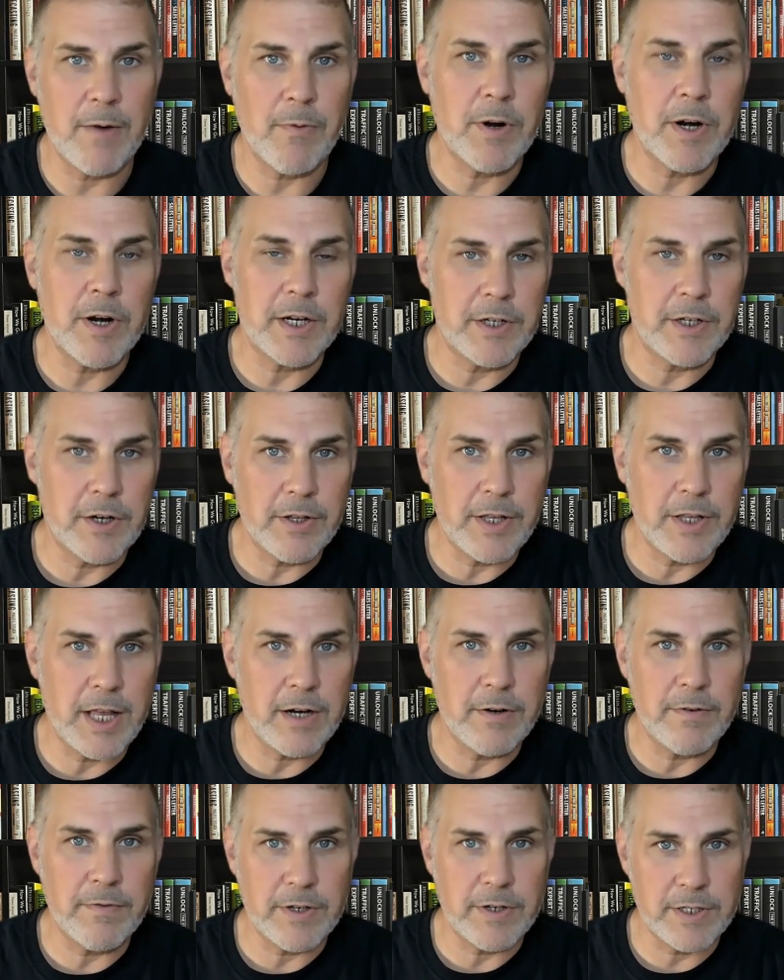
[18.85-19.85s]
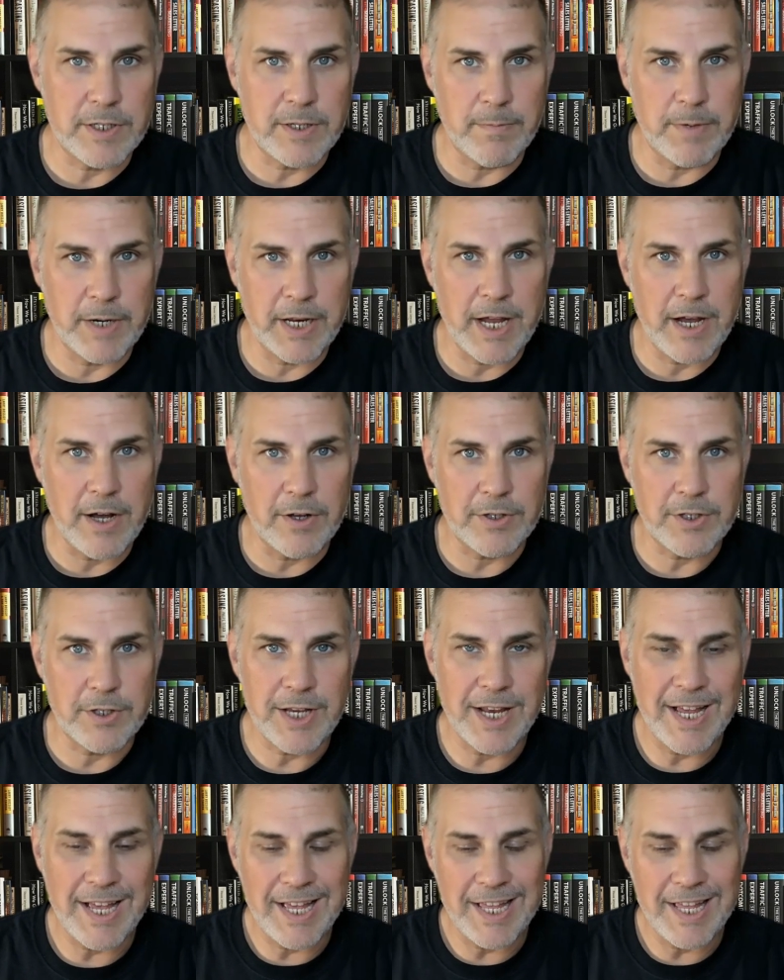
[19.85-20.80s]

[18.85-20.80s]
want to turn that over to somebody else,